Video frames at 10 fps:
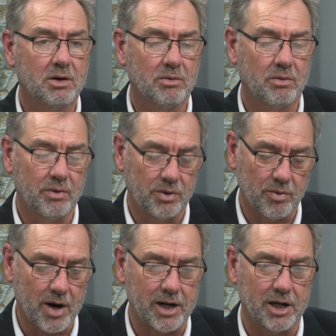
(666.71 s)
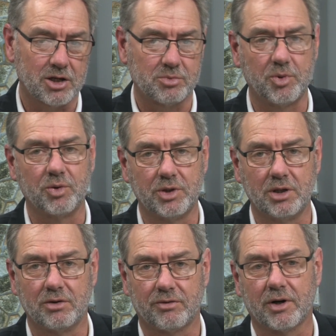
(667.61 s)
with radios built in
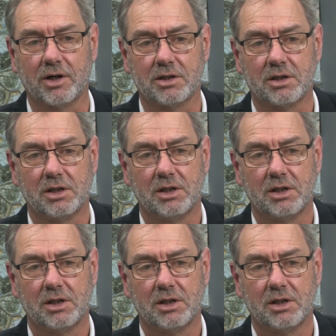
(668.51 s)
the front.